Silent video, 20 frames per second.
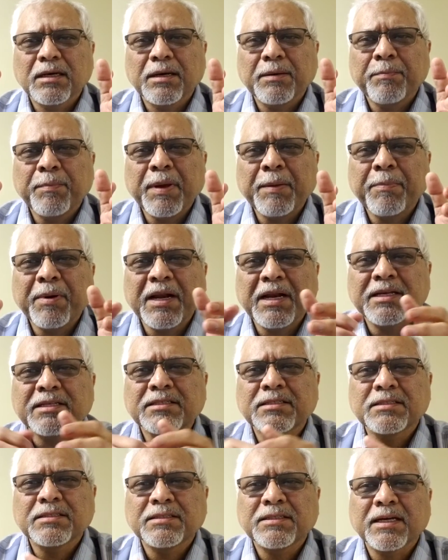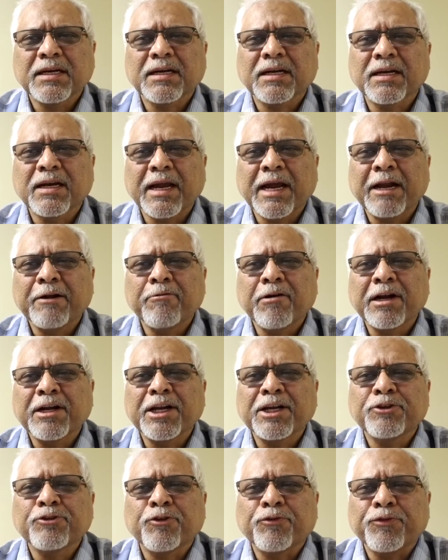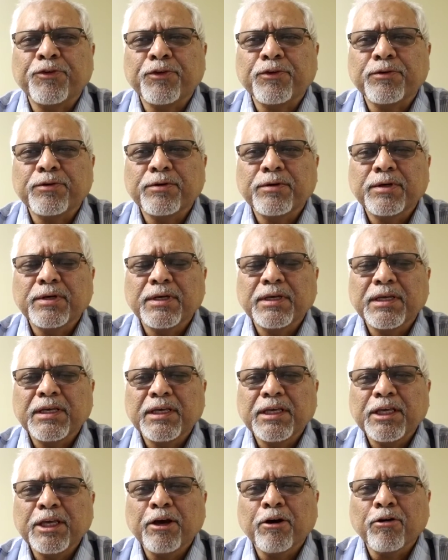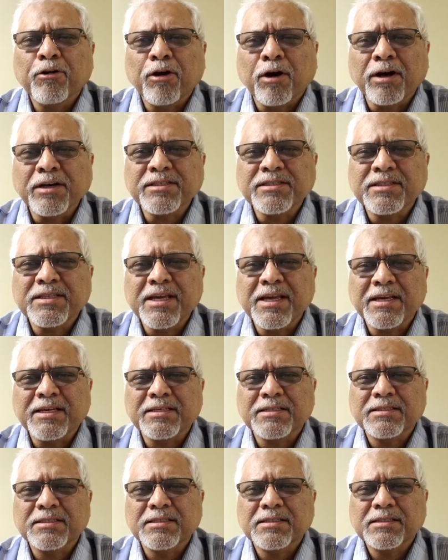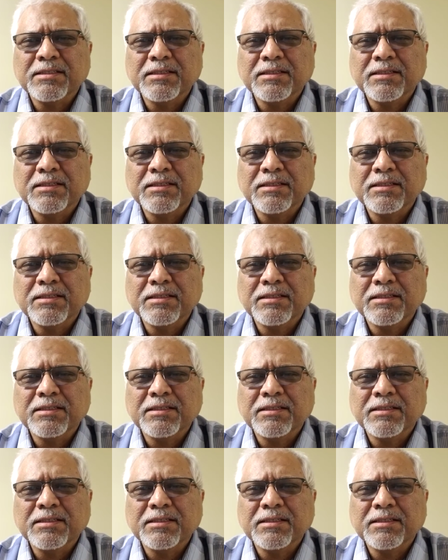People has taken advantage of you. You have lost things.